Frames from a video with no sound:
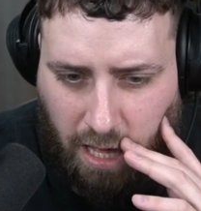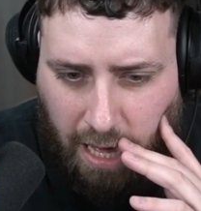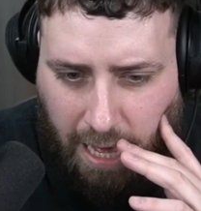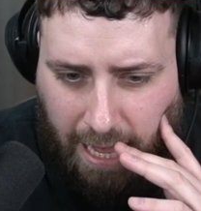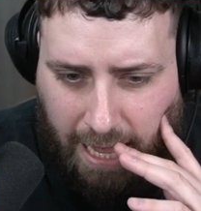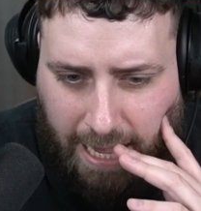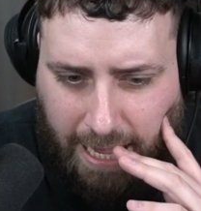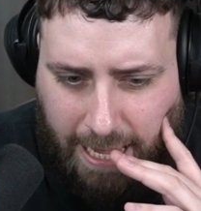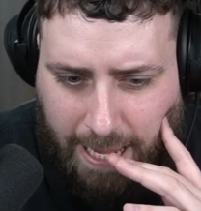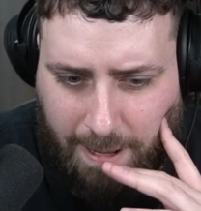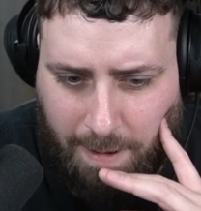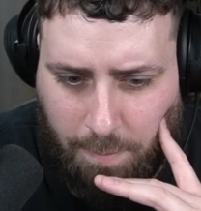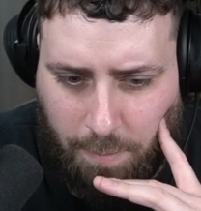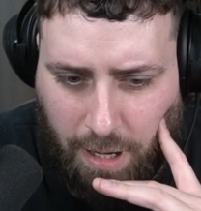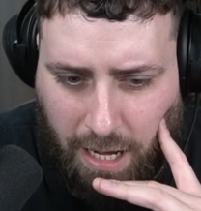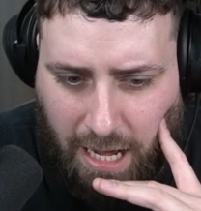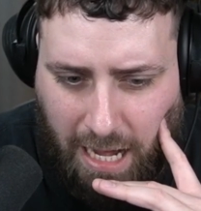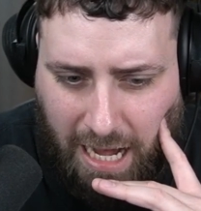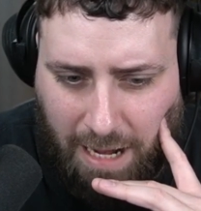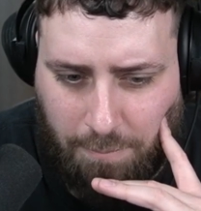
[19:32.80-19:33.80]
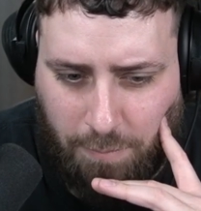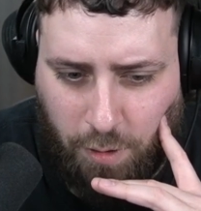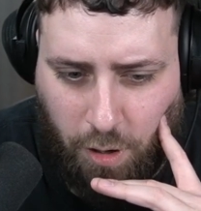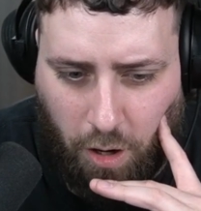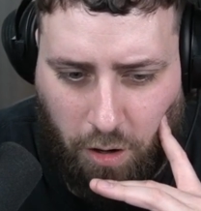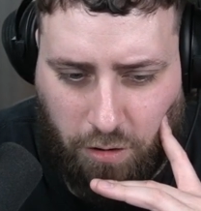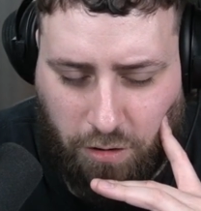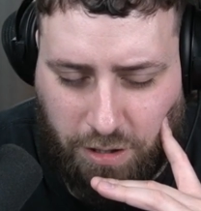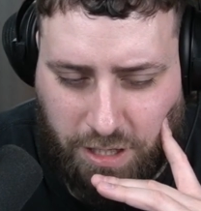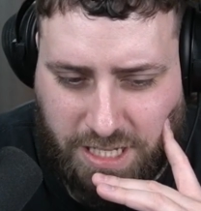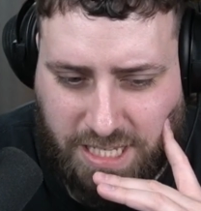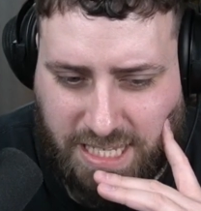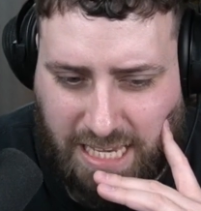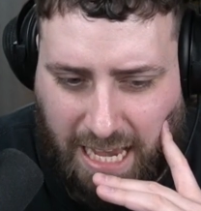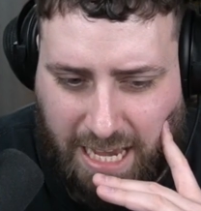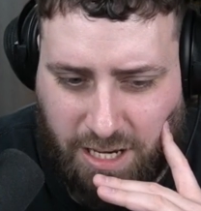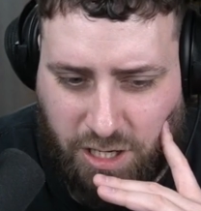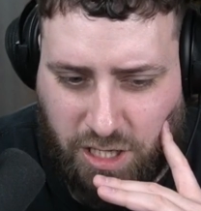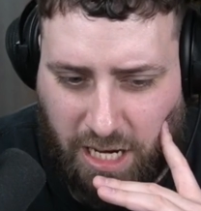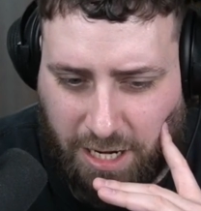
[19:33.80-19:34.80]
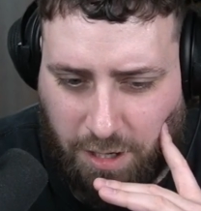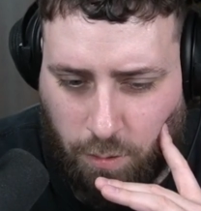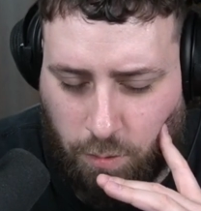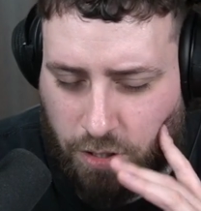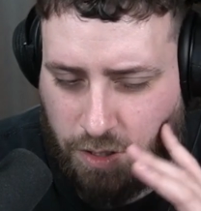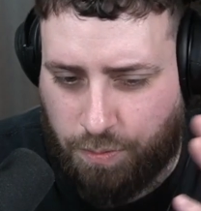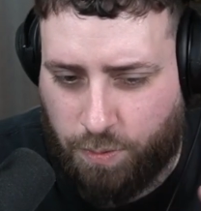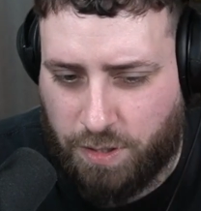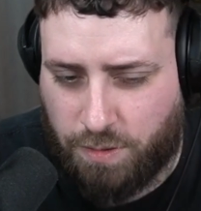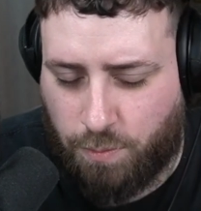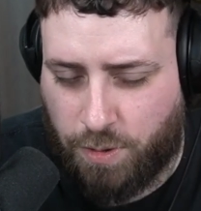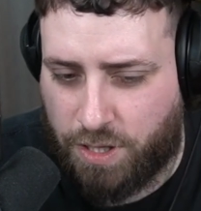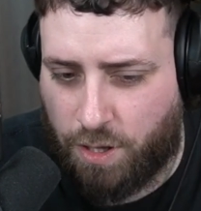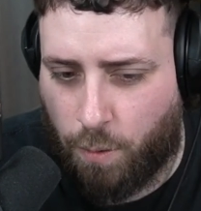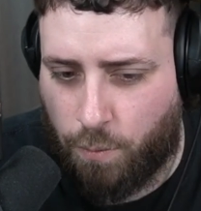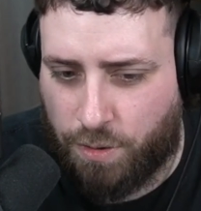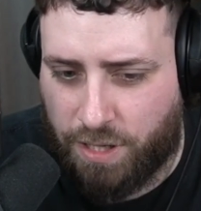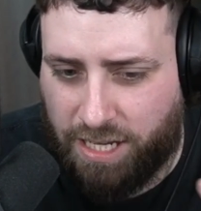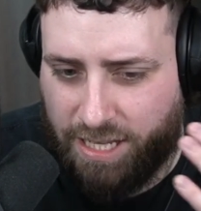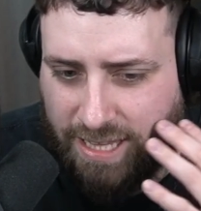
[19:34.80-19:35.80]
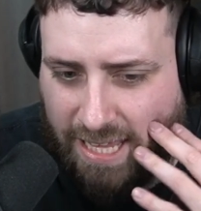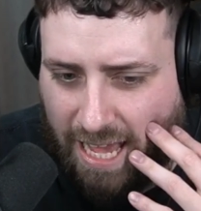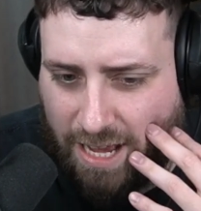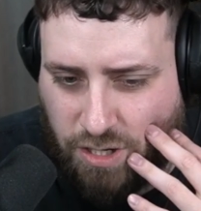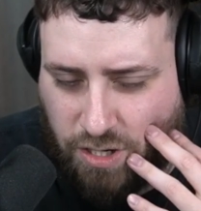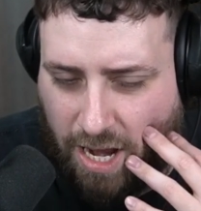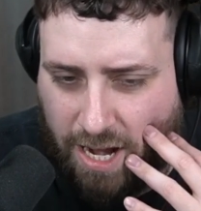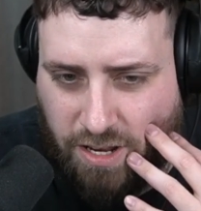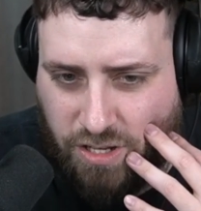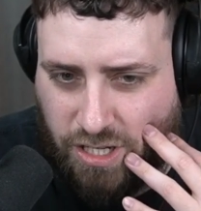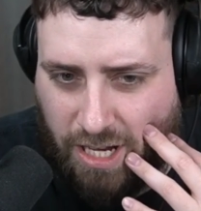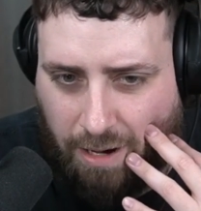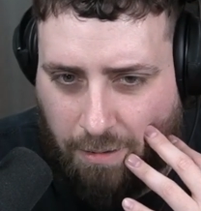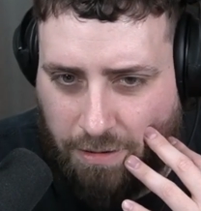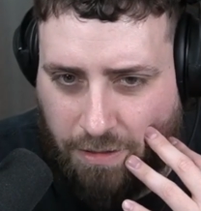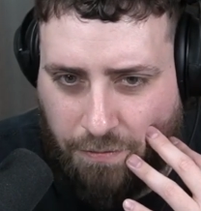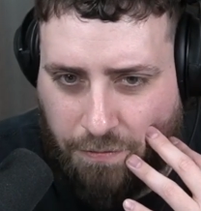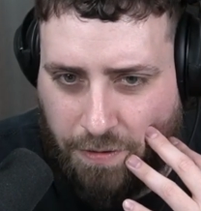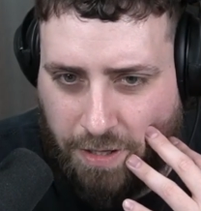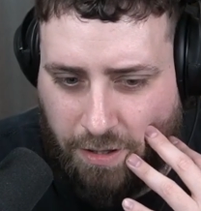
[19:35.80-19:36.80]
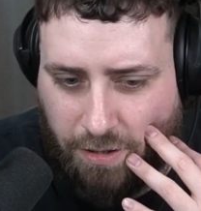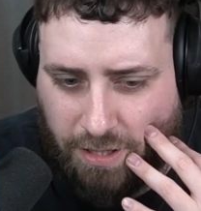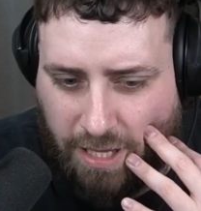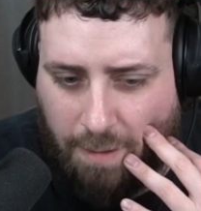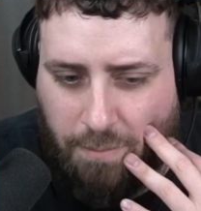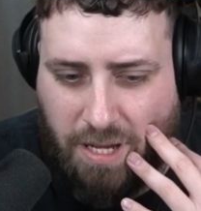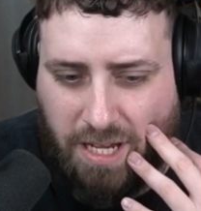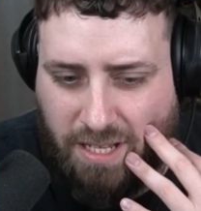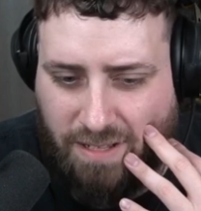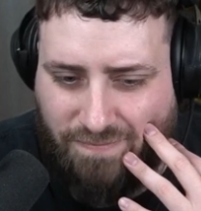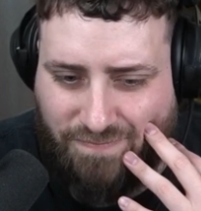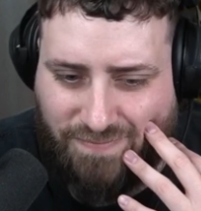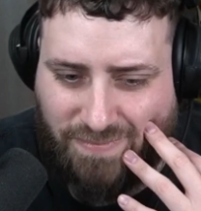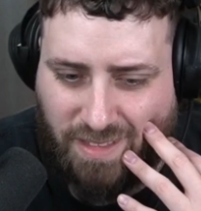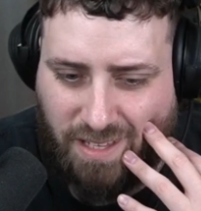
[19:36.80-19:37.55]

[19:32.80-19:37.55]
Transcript: I'm not going to Side Shadow because we don't need the extra energy out on the field. I mean...